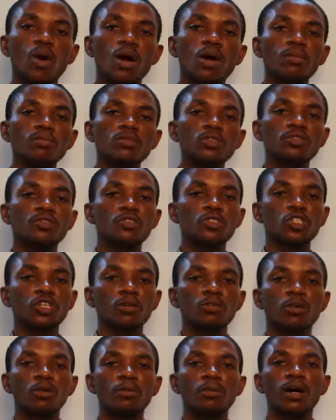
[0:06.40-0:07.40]
Welcome to
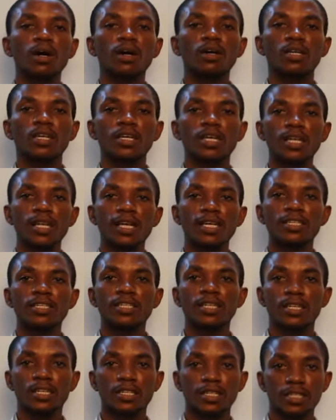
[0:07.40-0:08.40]
Fusion Mobile
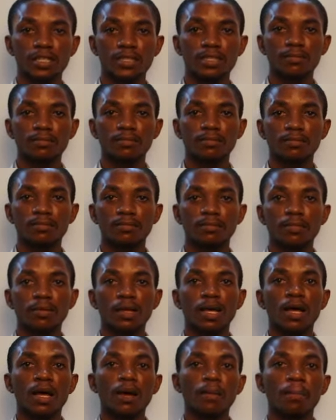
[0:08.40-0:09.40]
e-learning clinic.
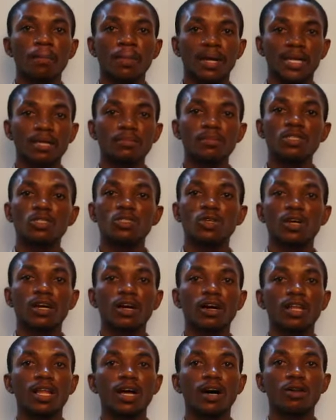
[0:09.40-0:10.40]
My name is
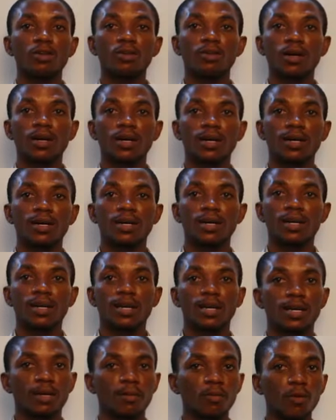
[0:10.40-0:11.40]
Sonia Olaoluwa
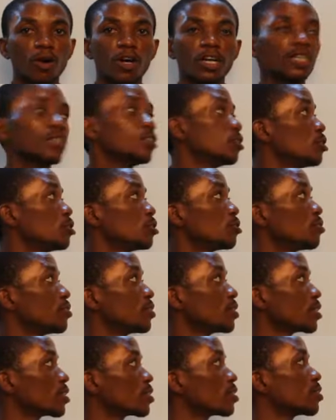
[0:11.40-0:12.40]
and I'm working in
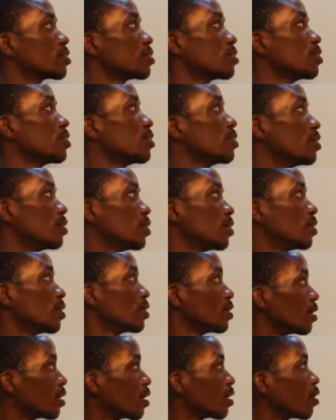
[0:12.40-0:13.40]
physics.
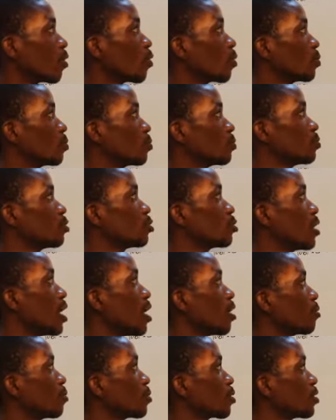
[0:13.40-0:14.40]

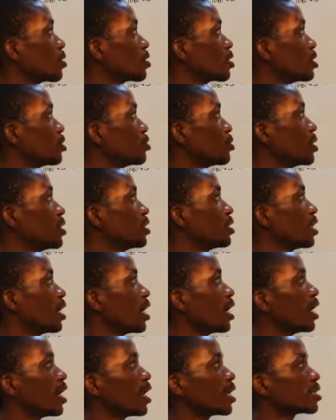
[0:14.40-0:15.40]
Now we'll be
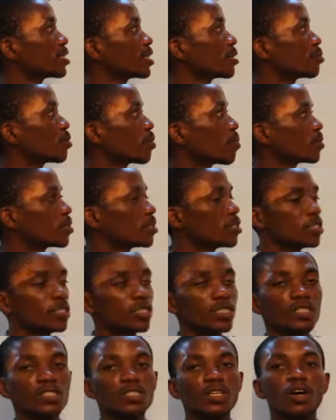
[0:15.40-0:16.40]
considering elastic
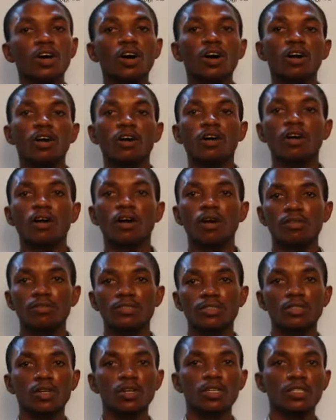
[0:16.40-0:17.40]
properties
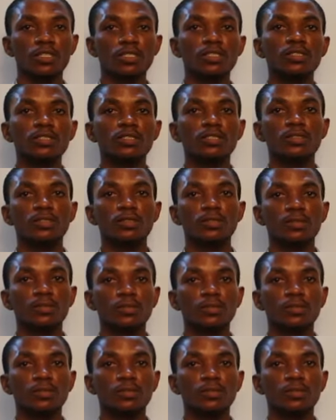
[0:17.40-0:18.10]
of solids.